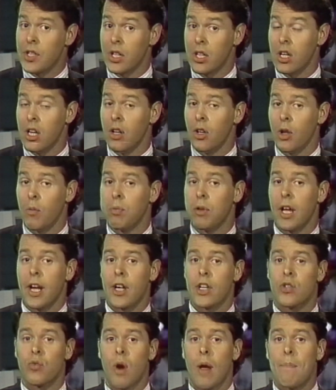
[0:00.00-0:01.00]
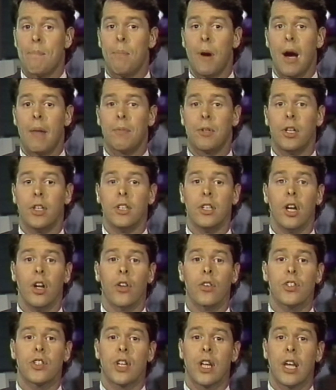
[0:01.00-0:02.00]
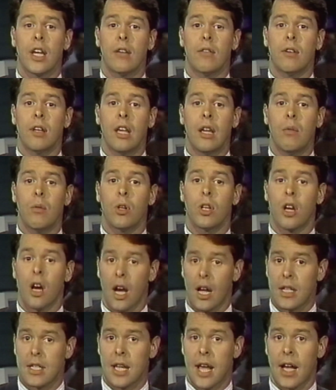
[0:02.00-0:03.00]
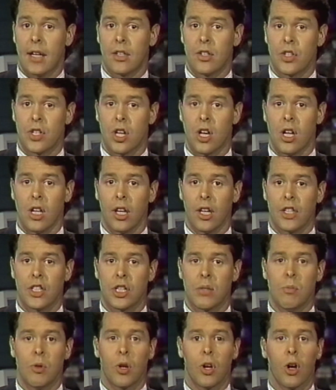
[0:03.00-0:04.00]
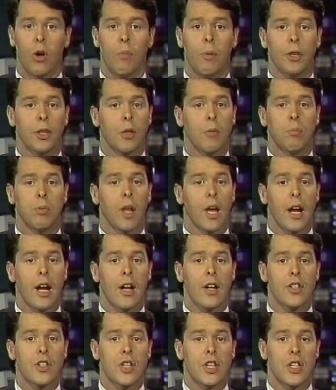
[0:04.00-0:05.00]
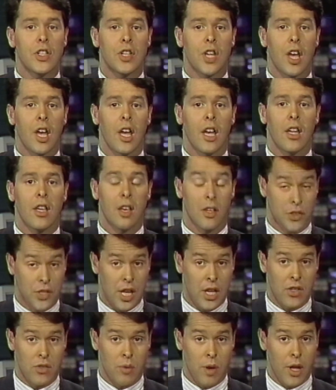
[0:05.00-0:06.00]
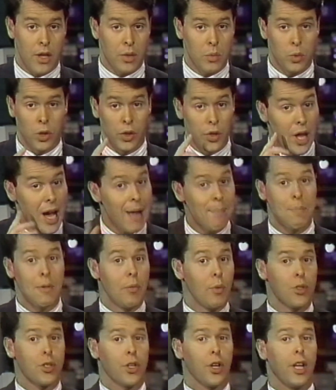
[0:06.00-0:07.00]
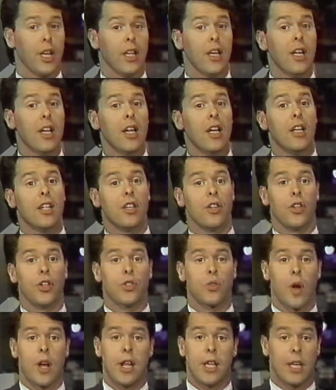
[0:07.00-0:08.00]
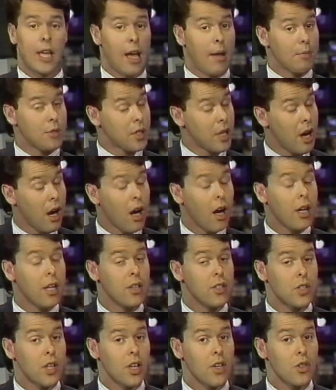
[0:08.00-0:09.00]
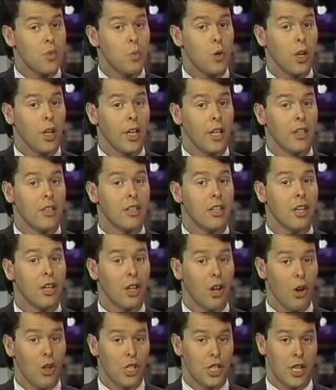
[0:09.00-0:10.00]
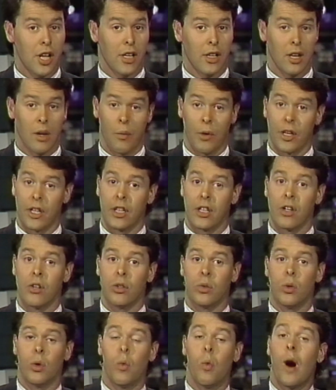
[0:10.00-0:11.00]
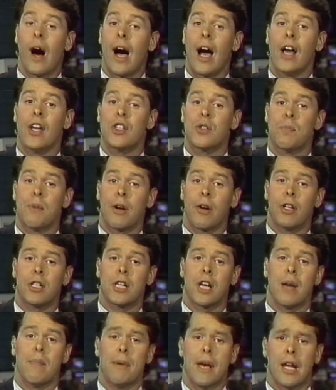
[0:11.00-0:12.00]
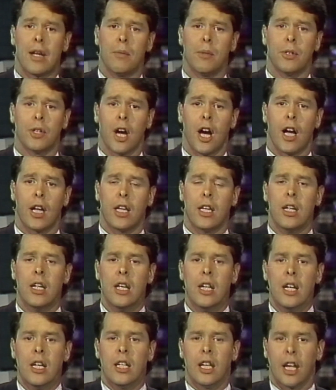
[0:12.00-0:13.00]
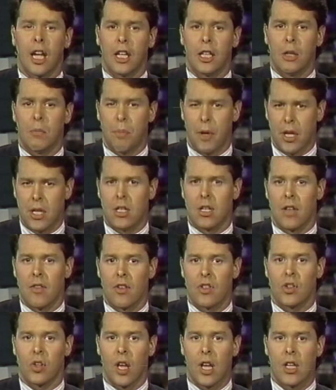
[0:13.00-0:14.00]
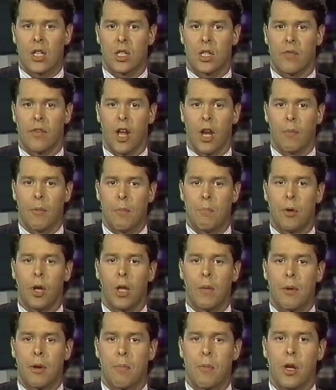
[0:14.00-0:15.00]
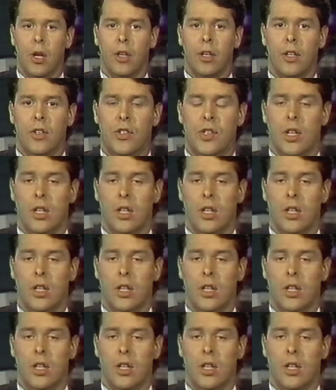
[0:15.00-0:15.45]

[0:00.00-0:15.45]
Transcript: ago, the players' rep, Bob Goodenow, said he would contact his colleagues tomorrow, but the players, he says, will not be returning to the training camps. They are, he says, willing to negotiate. Now, we're going to go to a wise maritime man about hockey to get an opinion on this latest development. Billy MacMillan is